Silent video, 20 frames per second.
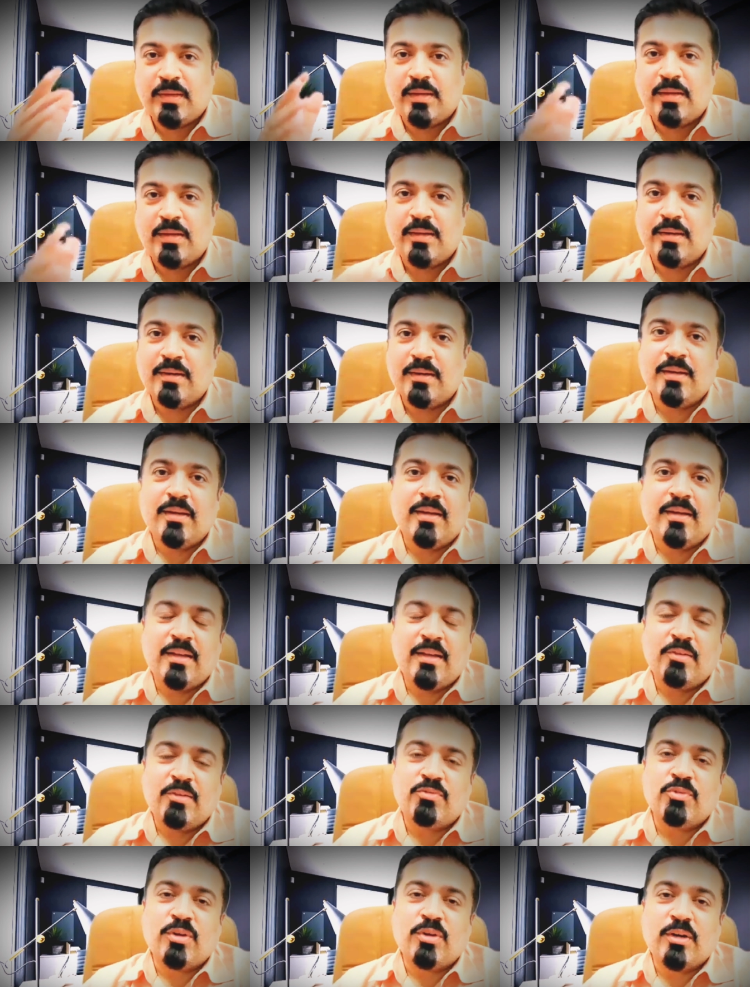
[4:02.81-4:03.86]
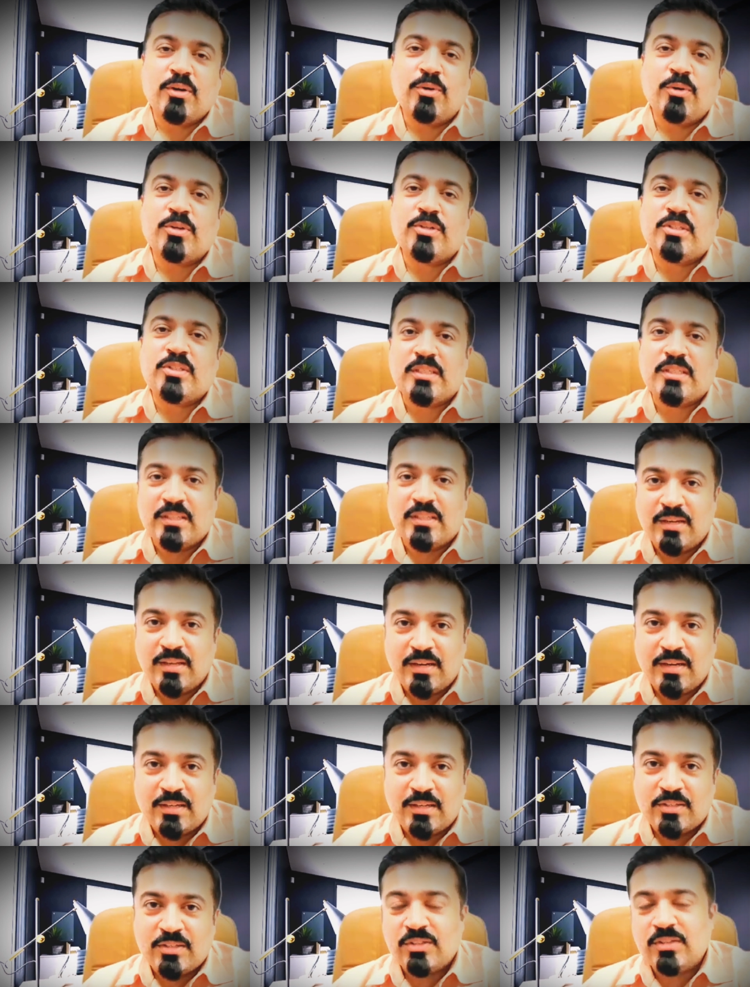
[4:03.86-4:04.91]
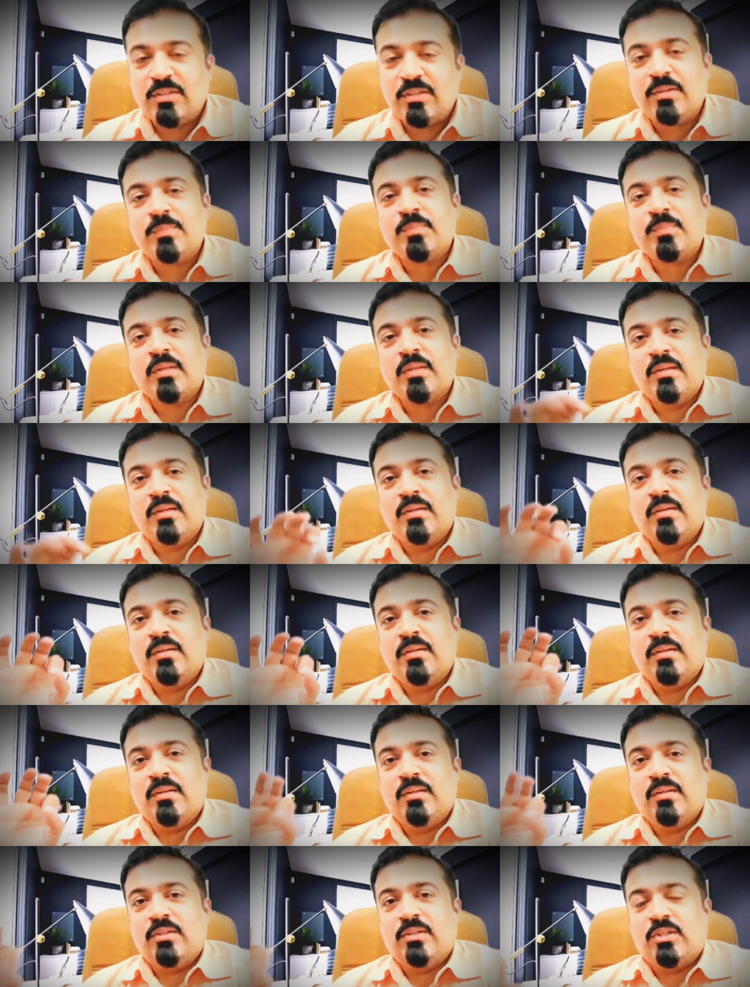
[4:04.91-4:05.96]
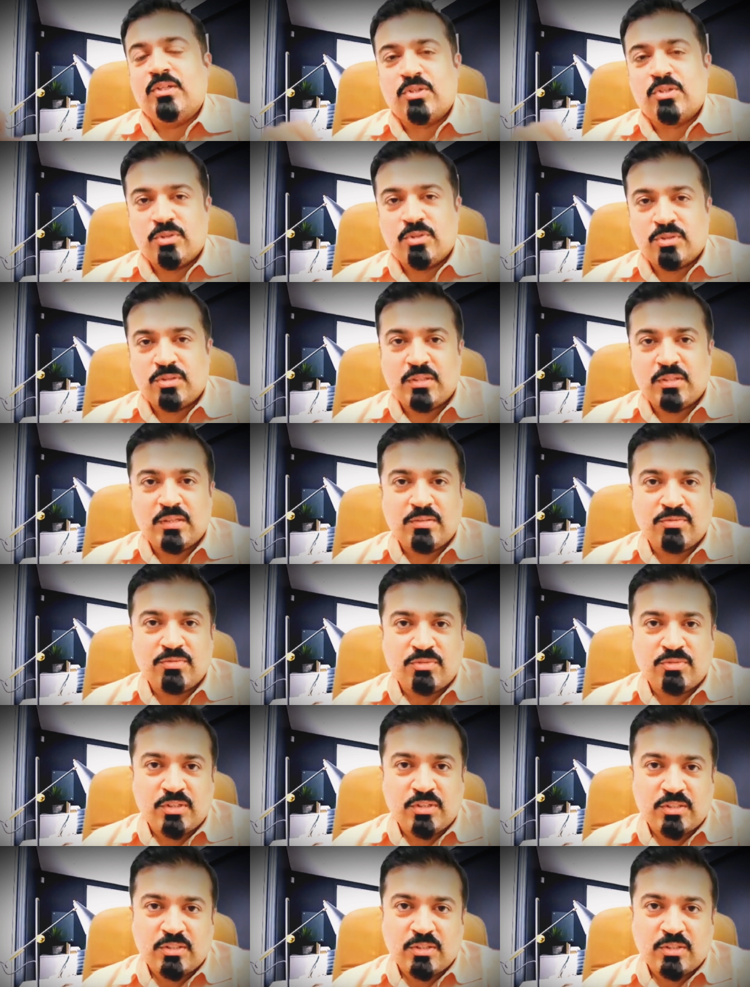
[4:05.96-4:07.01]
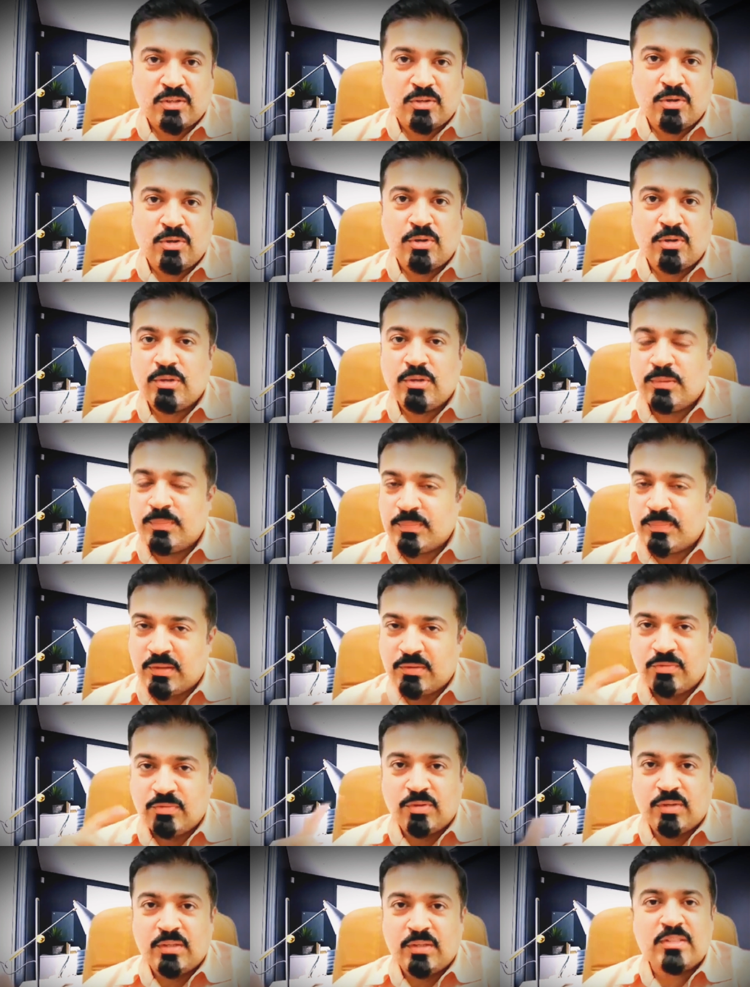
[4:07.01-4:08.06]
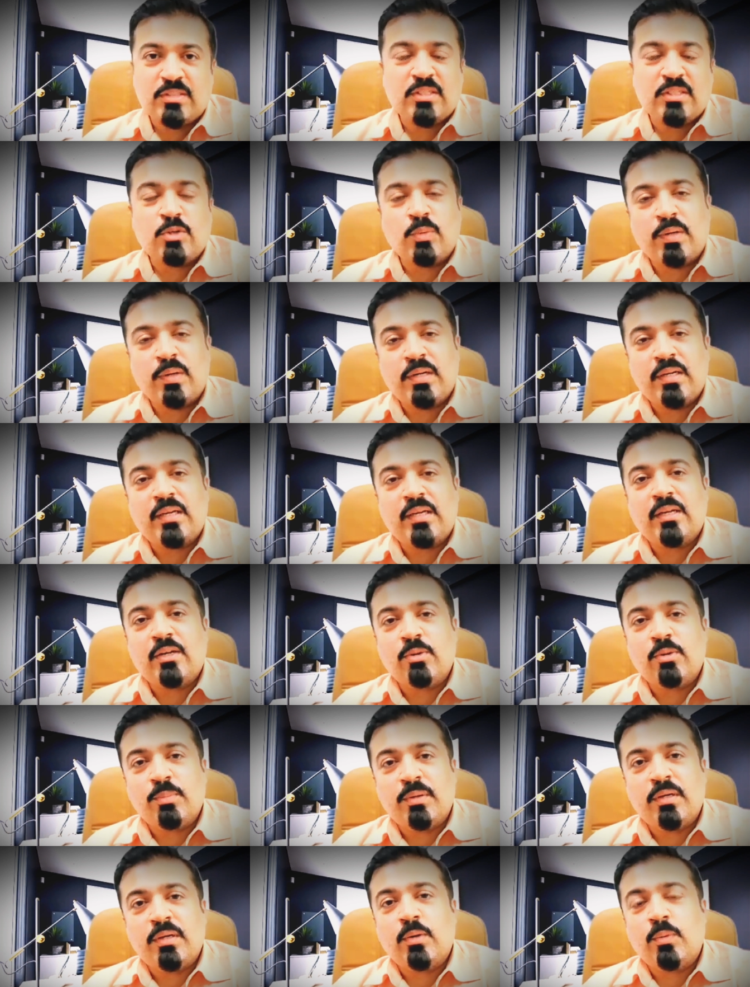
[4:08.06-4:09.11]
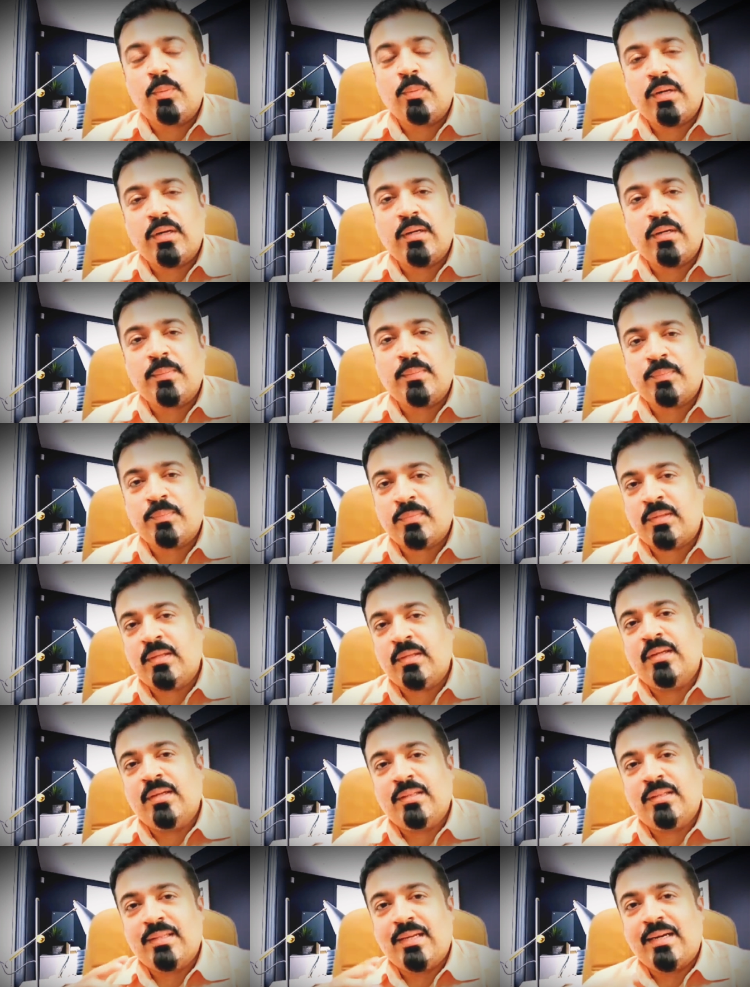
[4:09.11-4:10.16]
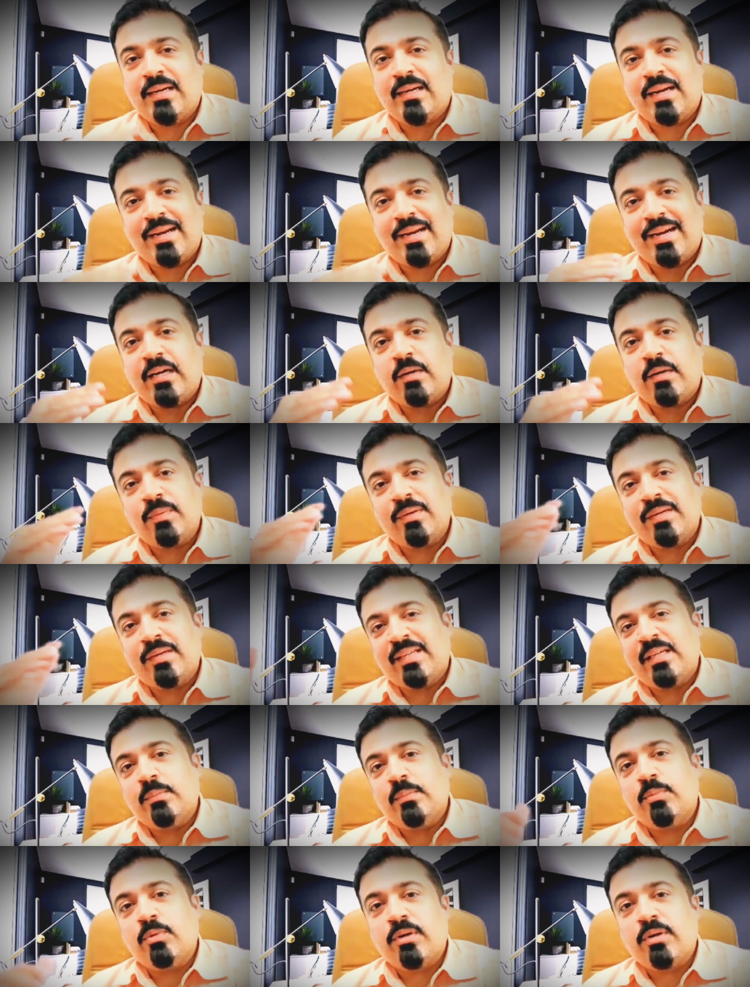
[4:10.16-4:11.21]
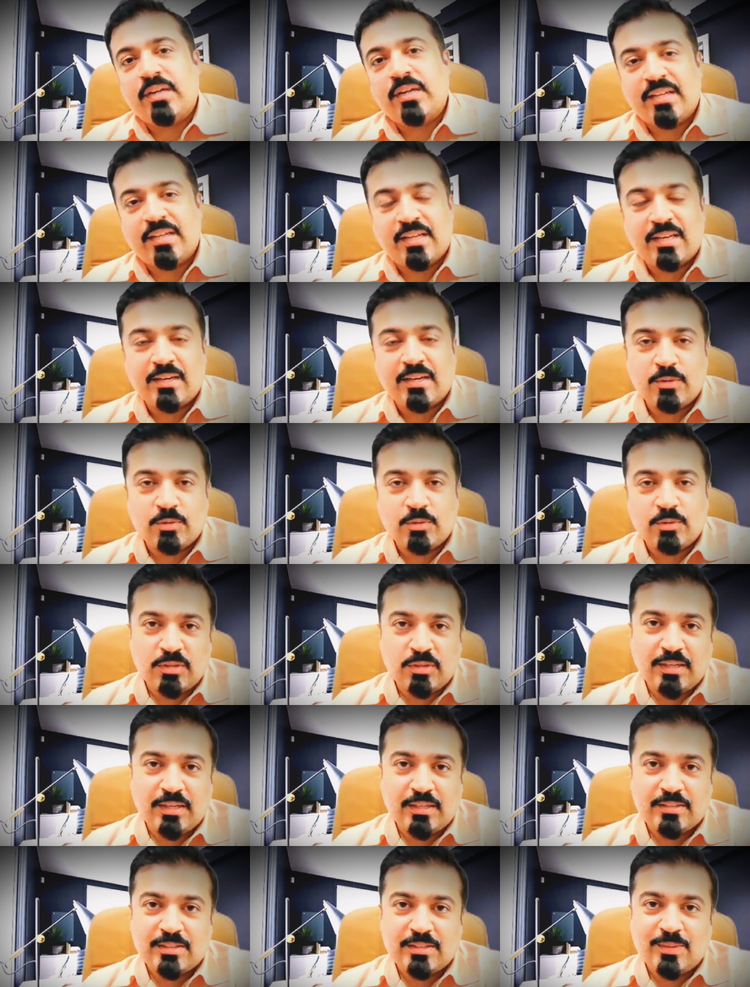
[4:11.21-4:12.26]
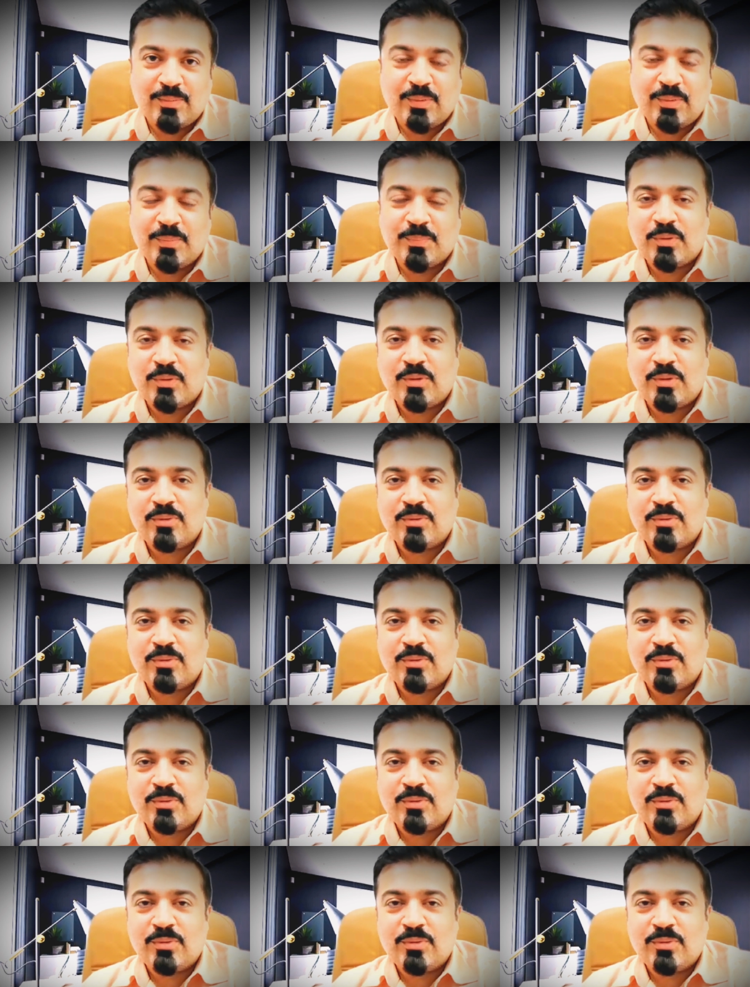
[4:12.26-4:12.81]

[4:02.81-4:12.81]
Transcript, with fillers: And if you cannot see the direction, trust yourself, trust the God. If you can see 20 kilometer away, that light will keep on taking you to the next level.